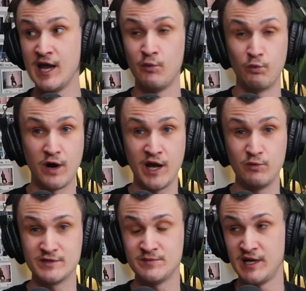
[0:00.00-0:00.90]
And why
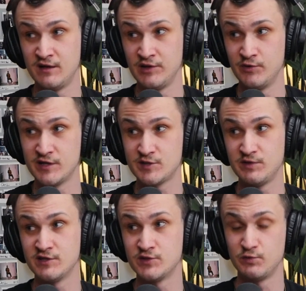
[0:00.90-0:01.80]
was it made in the U.S.?
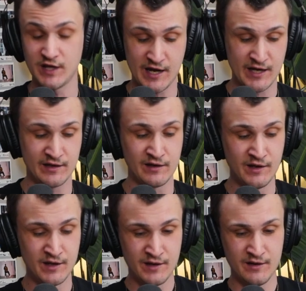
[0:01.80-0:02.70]
Because we had
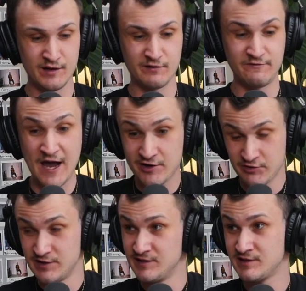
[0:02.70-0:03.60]

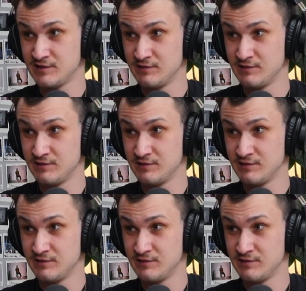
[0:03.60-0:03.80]
factories